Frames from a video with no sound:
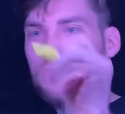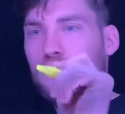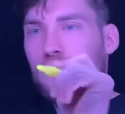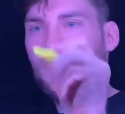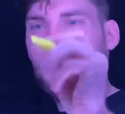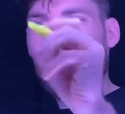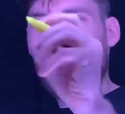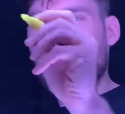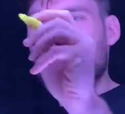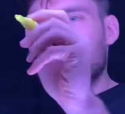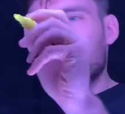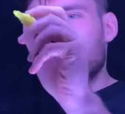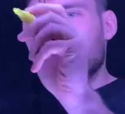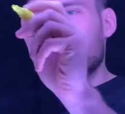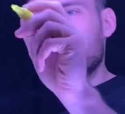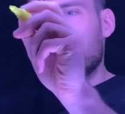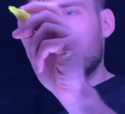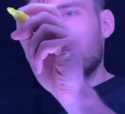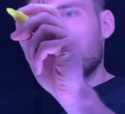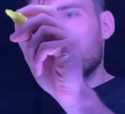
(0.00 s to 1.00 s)
well, that is the
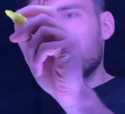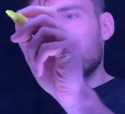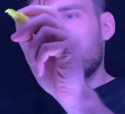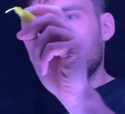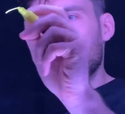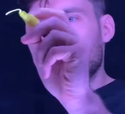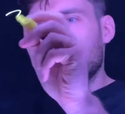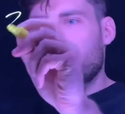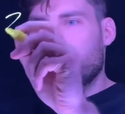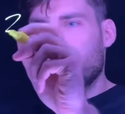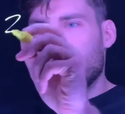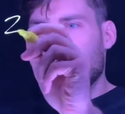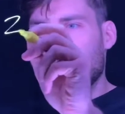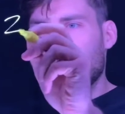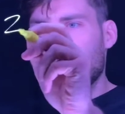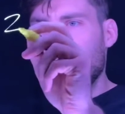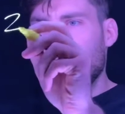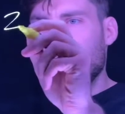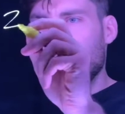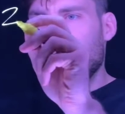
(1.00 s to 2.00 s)
same as
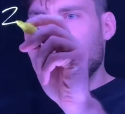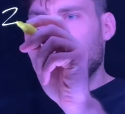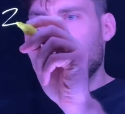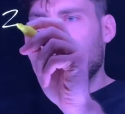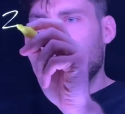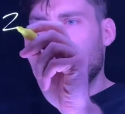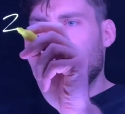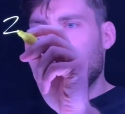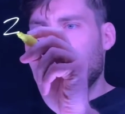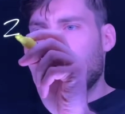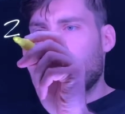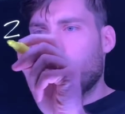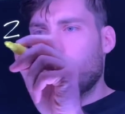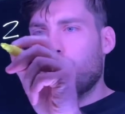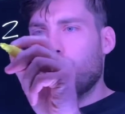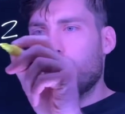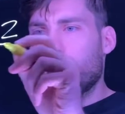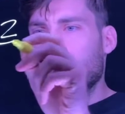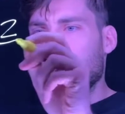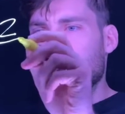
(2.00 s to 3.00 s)

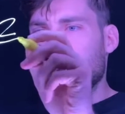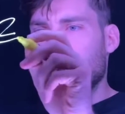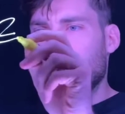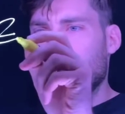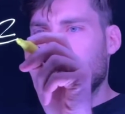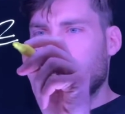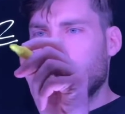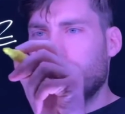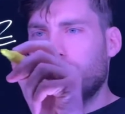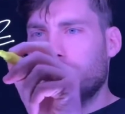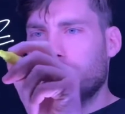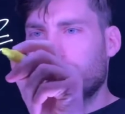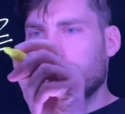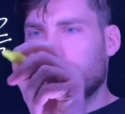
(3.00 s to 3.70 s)
2/2.